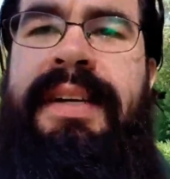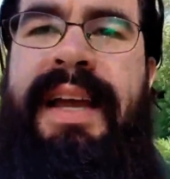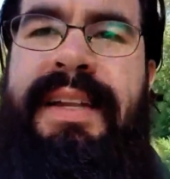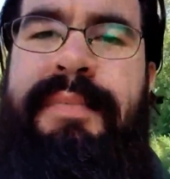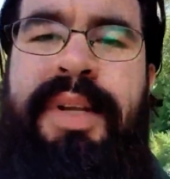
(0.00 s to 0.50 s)

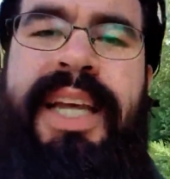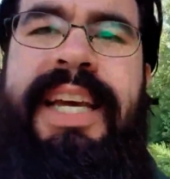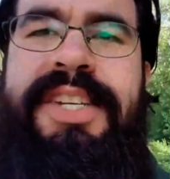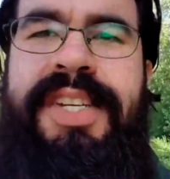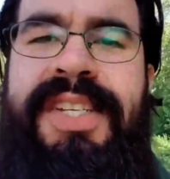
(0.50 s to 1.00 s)
and
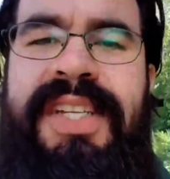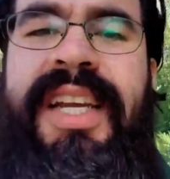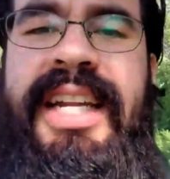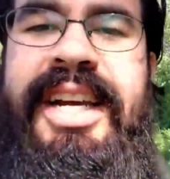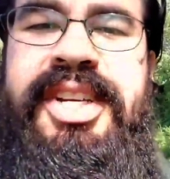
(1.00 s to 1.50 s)
implications and
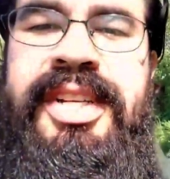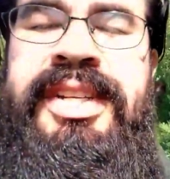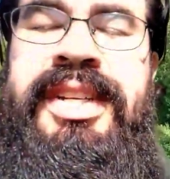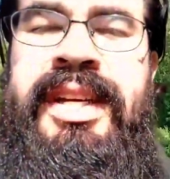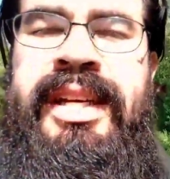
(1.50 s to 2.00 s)
connections,